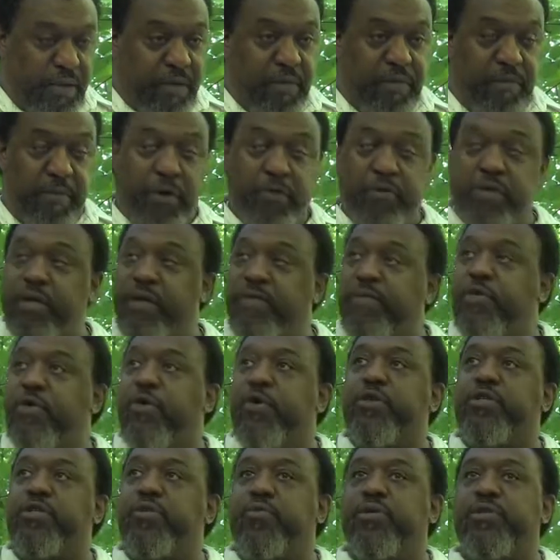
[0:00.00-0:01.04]
The music, of
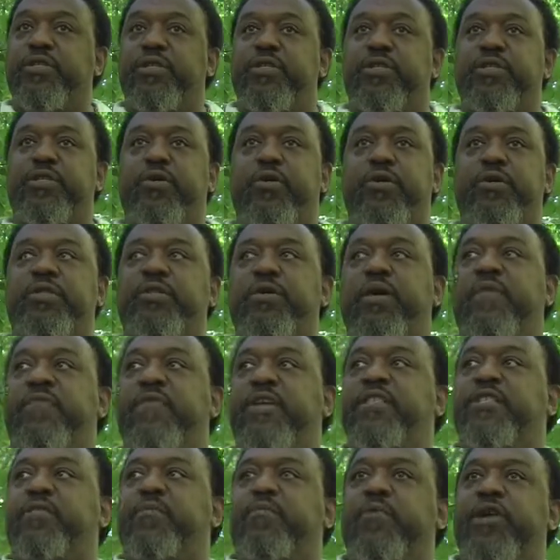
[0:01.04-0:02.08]
course, was a source of
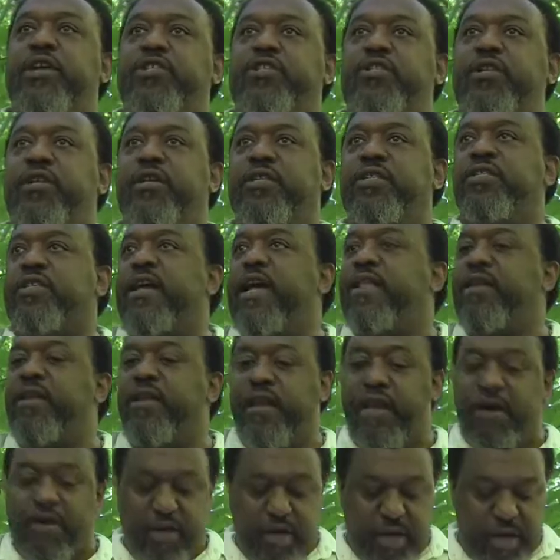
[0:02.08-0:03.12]
expression and
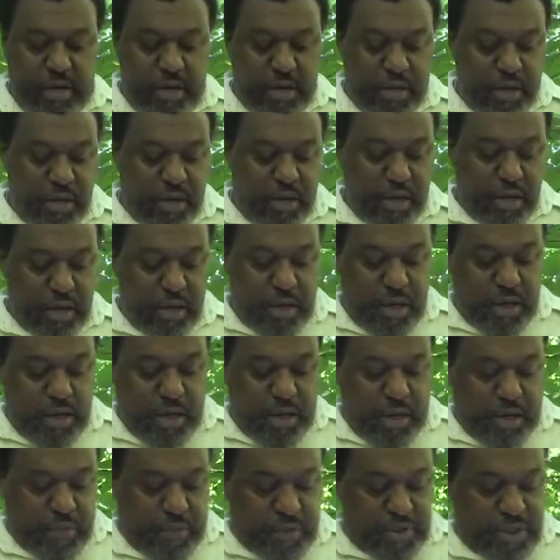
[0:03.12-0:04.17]
solidarity.
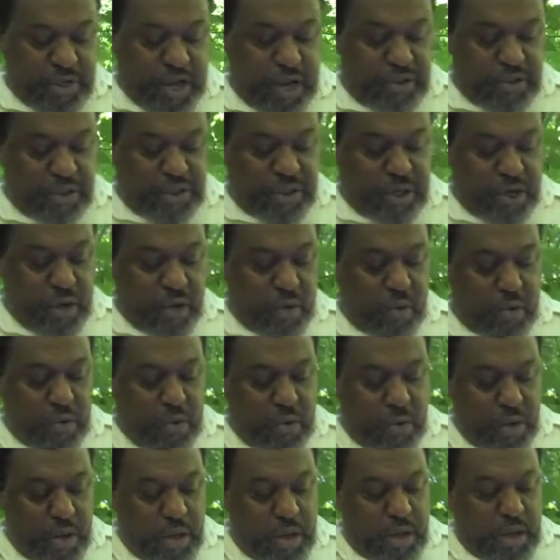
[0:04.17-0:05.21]
It was
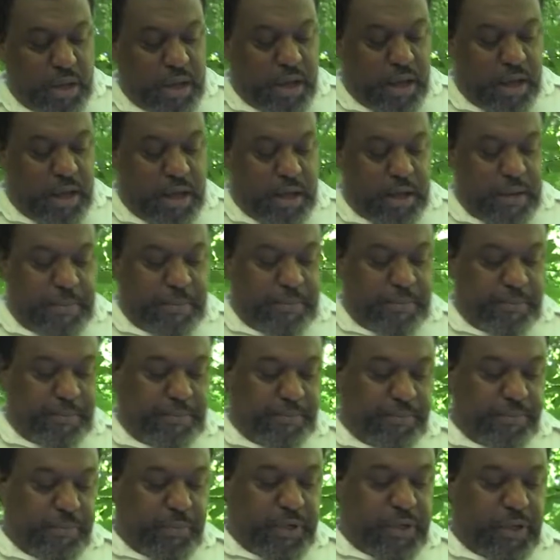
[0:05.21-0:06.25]
also
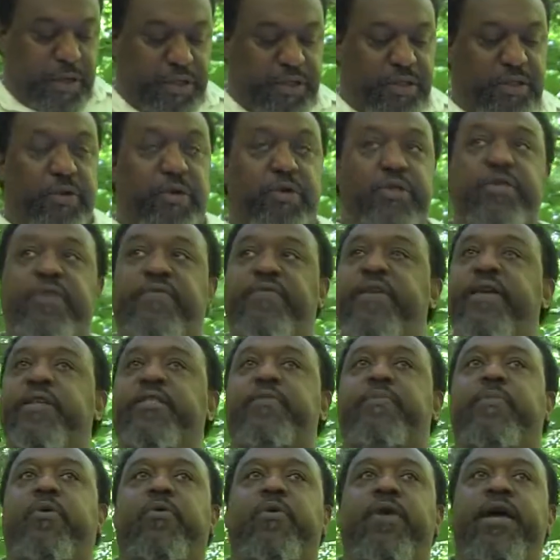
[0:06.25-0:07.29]
a source of
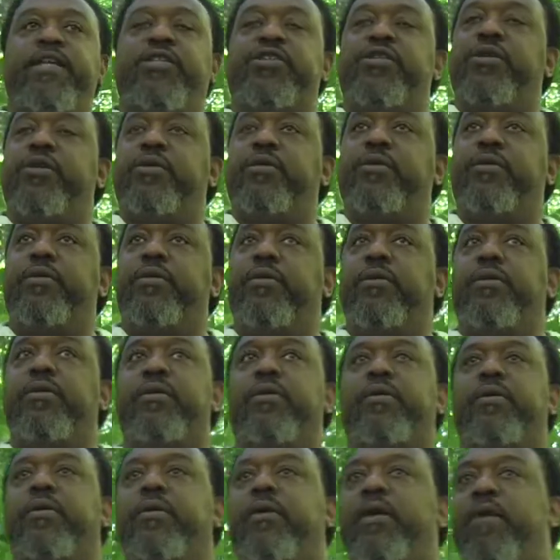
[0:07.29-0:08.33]
inspiration
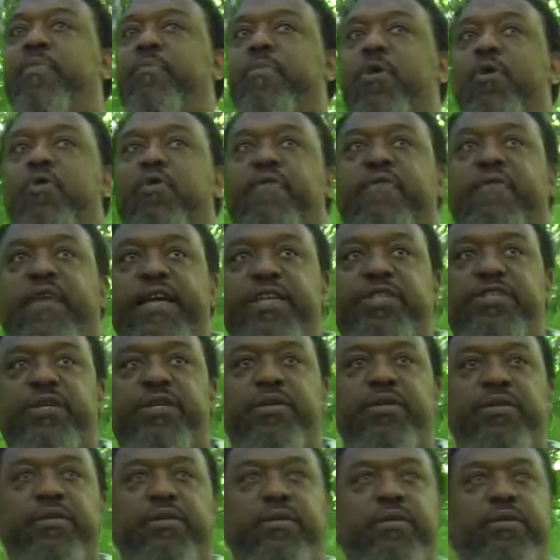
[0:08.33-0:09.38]
and
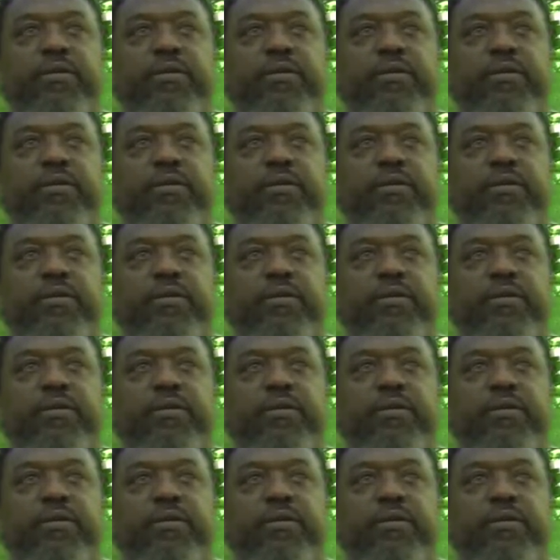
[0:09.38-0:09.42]
motivation.